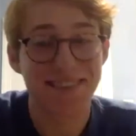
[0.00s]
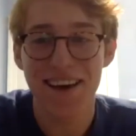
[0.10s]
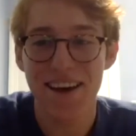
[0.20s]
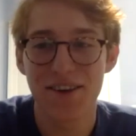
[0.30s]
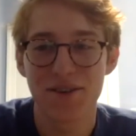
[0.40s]

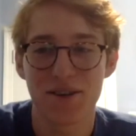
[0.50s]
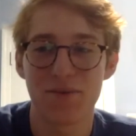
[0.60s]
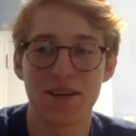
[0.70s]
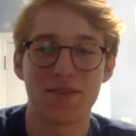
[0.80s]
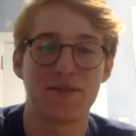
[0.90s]
thank you so
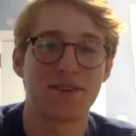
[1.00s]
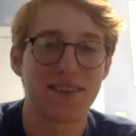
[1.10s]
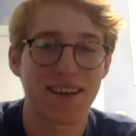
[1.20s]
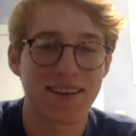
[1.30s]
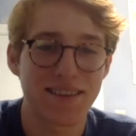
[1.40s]
much for
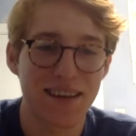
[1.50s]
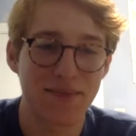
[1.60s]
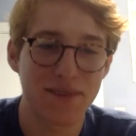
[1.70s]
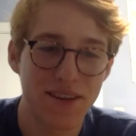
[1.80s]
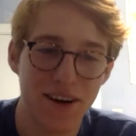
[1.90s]
taking the
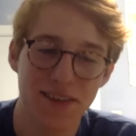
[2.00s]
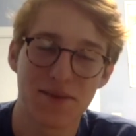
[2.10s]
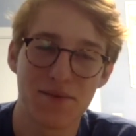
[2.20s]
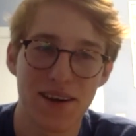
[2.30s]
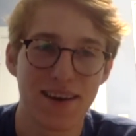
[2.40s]
time to talk
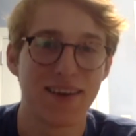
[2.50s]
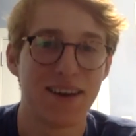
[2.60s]
to me